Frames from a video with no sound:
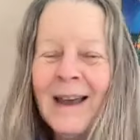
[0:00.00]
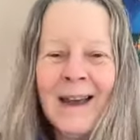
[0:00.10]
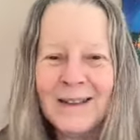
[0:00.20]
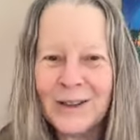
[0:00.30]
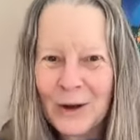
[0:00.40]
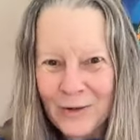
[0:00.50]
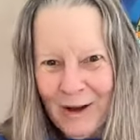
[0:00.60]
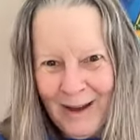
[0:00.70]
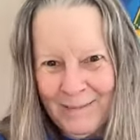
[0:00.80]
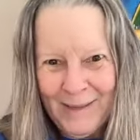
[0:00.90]
And so
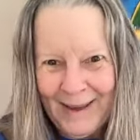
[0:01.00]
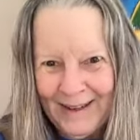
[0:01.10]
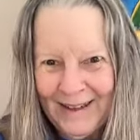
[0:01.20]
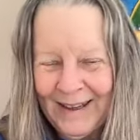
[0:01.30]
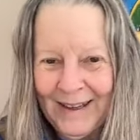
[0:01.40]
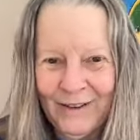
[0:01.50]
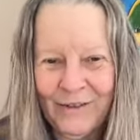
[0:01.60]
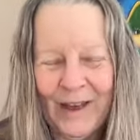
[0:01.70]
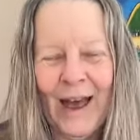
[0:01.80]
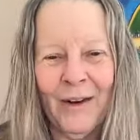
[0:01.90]
God made
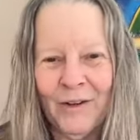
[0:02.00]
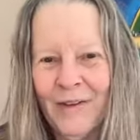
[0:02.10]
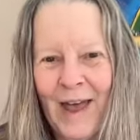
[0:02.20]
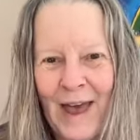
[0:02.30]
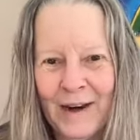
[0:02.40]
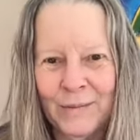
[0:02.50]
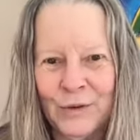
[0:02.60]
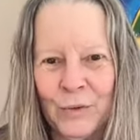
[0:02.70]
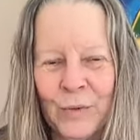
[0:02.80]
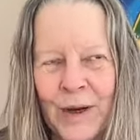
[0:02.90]
Eve out of
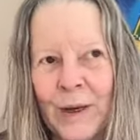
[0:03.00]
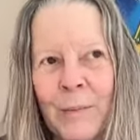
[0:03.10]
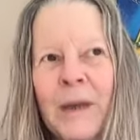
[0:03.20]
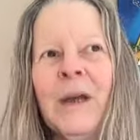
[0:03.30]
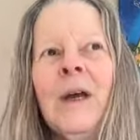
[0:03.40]
Adam's rib.